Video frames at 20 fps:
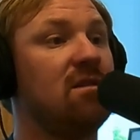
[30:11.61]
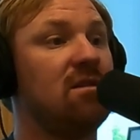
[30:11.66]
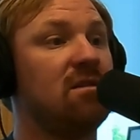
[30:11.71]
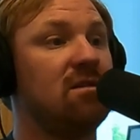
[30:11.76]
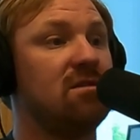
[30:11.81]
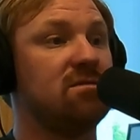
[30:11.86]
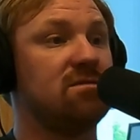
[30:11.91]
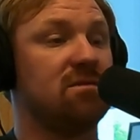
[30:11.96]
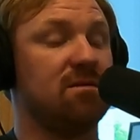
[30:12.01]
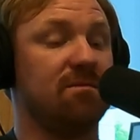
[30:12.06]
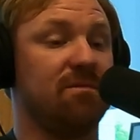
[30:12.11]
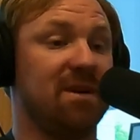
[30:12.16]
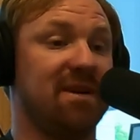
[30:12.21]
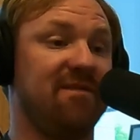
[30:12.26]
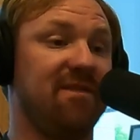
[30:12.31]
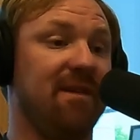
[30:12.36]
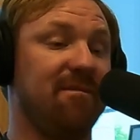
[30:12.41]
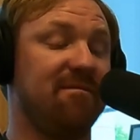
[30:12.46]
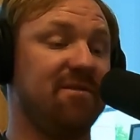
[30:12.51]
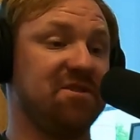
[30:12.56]
So, but
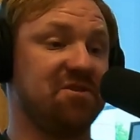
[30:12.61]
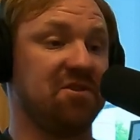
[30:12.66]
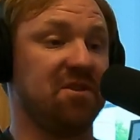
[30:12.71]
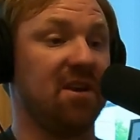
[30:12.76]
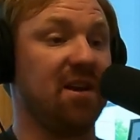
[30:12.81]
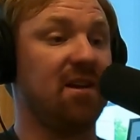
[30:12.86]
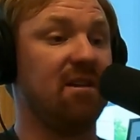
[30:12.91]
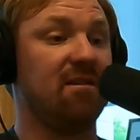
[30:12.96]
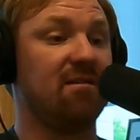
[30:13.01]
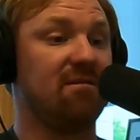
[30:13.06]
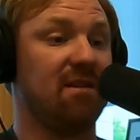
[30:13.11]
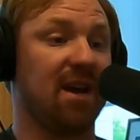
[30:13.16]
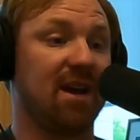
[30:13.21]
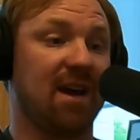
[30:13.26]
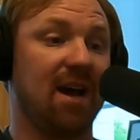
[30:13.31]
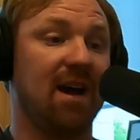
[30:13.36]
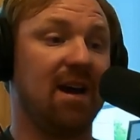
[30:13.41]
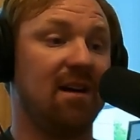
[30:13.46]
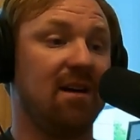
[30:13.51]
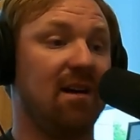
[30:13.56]
if I'm fishing here, like
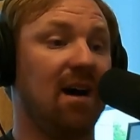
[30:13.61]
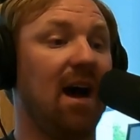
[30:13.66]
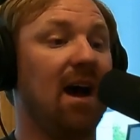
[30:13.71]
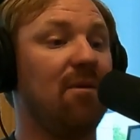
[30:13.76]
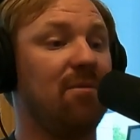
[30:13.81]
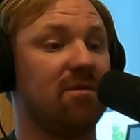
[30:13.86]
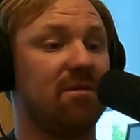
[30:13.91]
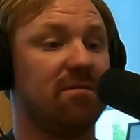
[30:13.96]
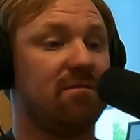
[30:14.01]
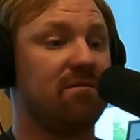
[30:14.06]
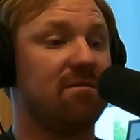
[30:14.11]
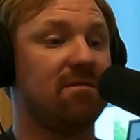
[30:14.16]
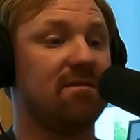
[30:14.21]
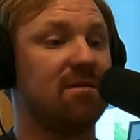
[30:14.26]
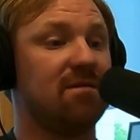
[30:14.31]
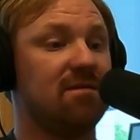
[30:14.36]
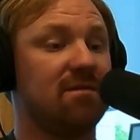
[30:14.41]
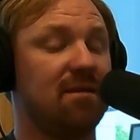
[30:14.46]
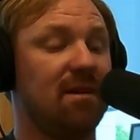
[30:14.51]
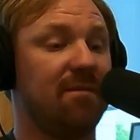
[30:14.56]
I
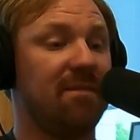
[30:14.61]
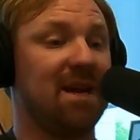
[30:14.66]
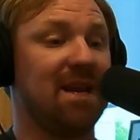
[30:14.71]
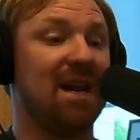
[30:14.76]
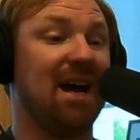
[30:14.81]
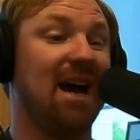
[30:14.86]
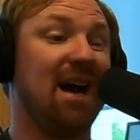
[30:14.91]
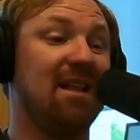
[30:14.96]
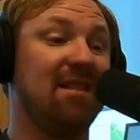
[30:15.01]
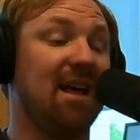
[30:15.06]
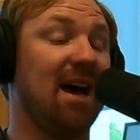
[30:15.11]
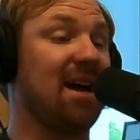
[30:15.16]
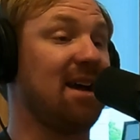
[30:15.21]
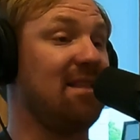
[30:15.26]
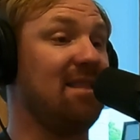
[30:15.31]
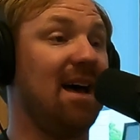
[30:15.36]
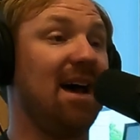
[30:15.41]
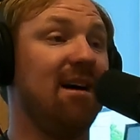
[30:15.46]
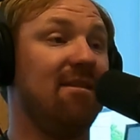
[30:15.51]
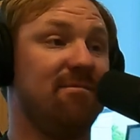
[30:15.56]
like a
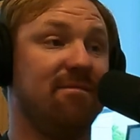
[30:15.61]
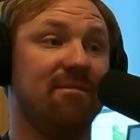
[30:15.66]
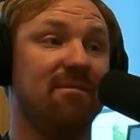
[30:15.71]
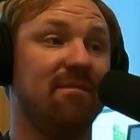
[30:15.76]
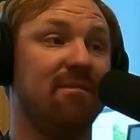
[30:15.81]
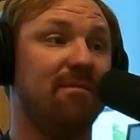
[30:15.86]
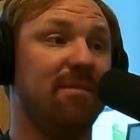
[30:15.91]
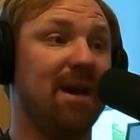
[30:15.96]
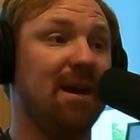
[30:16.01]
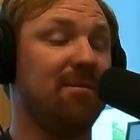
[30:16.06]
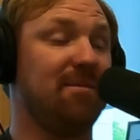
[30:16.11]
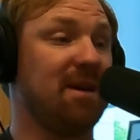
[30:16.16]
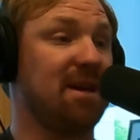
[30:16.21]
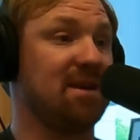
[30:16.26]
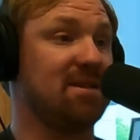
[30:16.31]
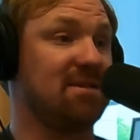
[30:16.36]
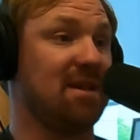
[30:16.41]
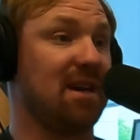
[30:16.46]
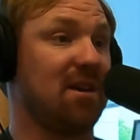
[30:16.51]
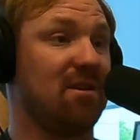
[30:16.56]
live bait
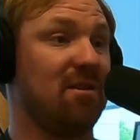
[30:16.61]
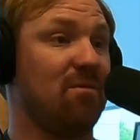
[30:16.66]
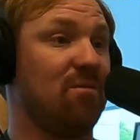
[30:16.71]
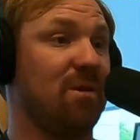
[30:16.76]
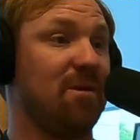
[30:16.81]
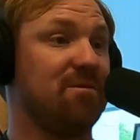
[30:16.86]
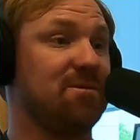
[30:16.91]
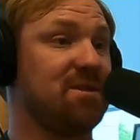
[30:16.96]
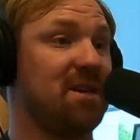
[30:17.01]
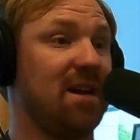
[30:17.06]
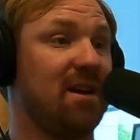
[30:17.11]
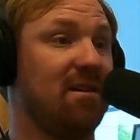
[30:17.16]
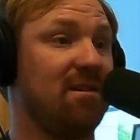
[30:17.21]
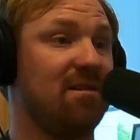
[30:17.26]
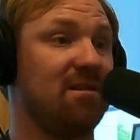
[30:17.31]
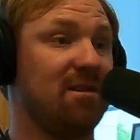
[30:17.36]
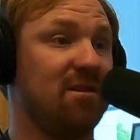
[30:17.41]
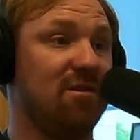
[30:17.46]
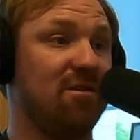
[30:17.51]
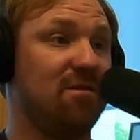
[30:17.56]
because like we were saying
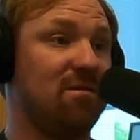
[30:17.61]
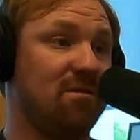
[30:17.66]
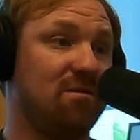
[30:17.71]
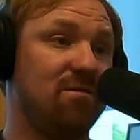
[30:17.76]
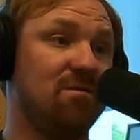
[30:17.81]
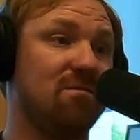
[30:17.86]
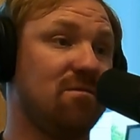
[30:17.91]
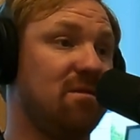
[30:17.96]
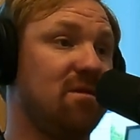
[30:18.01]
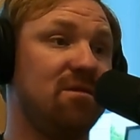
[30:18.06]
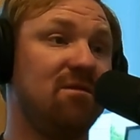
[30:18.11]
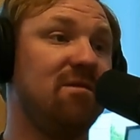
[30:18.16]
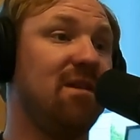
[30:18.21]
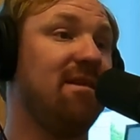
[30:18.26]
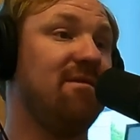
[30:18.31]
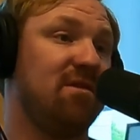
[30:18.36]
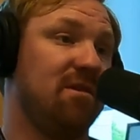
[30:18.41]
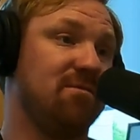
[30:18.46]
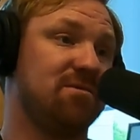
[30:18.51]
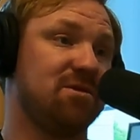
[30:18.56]
earlier, you
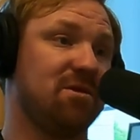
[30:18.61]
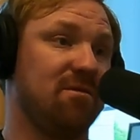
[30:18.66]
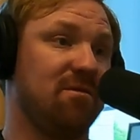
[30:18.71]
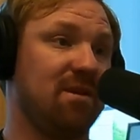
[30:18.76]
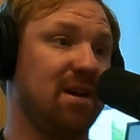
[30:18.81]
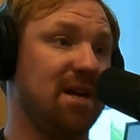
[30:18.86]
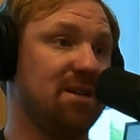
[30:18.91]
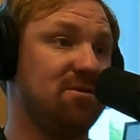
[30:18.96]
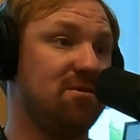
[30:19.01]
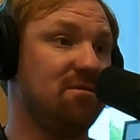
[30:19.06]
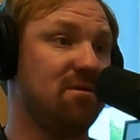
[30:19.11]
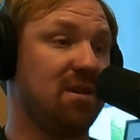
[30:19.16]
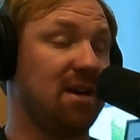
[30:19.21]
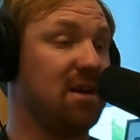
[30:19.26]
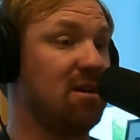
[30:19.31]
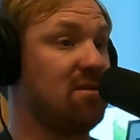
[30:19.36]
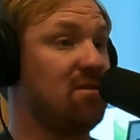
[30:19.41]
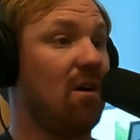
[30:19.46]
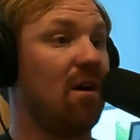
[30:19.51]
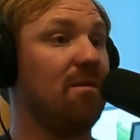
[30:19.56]
never know what you're going to catch. You could get
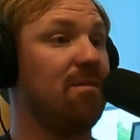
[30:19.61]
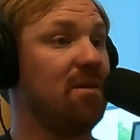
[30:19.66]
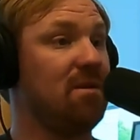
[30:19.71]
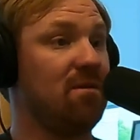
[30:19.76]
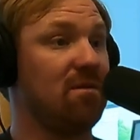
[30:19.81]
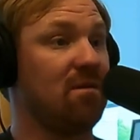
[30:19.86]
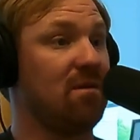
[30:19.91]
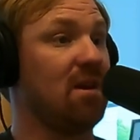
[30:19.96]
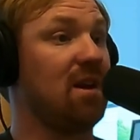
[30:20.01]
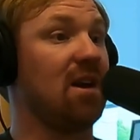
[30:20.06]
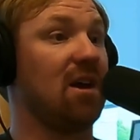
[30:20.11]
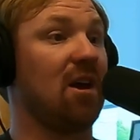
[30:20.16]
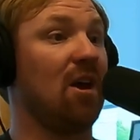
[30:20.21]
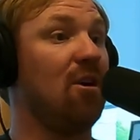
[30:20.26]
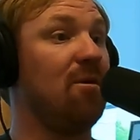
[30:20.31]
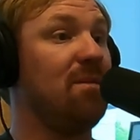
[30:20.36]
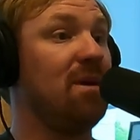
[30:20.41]
a tarpon, you can get a cobia,